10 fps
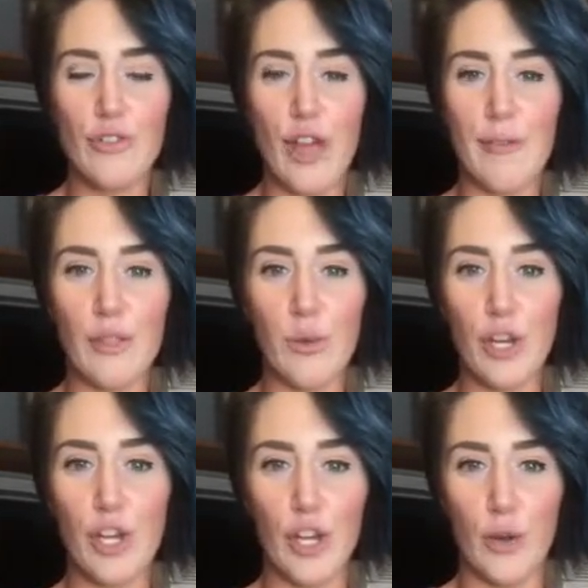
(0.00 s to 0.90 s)
Drop me the
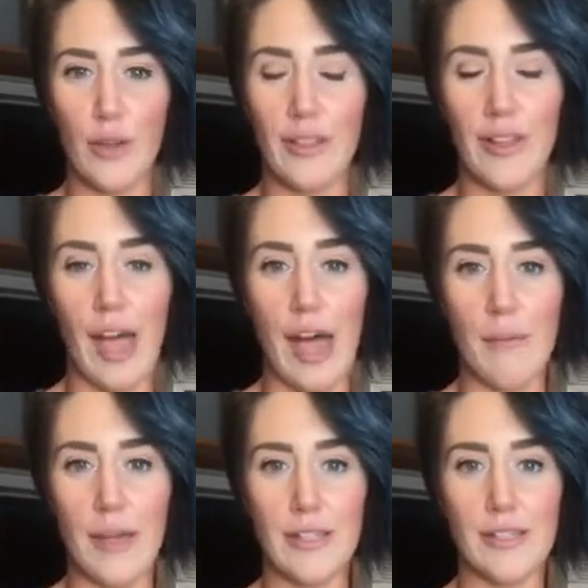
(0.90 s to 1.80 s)
word new in the
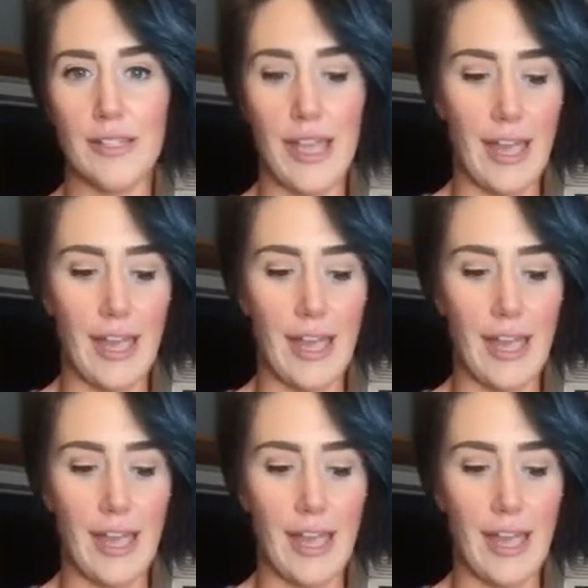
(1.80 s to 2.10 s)
comments